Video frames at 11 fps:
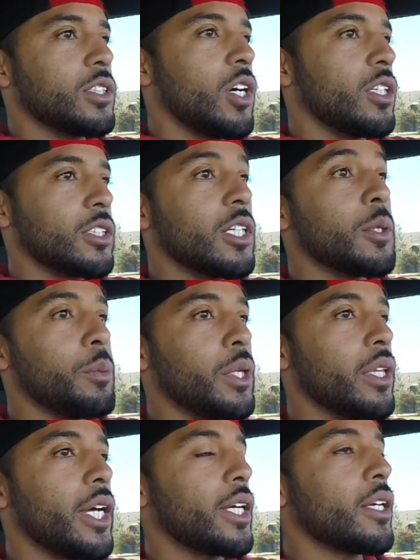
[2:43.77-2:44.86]
car is gonna be
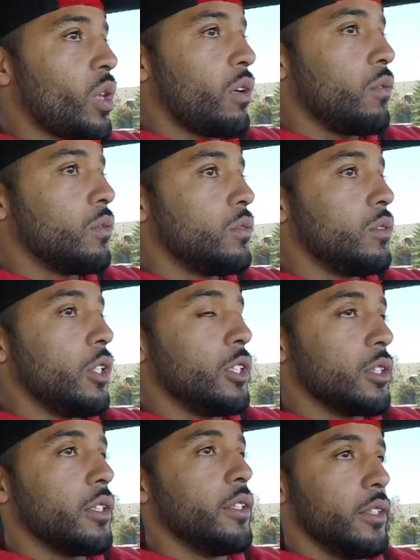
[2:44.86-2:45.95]
like.
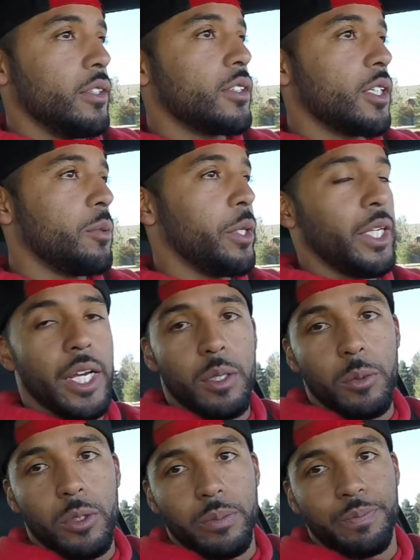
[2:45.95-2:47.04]
It's gonna be an animal.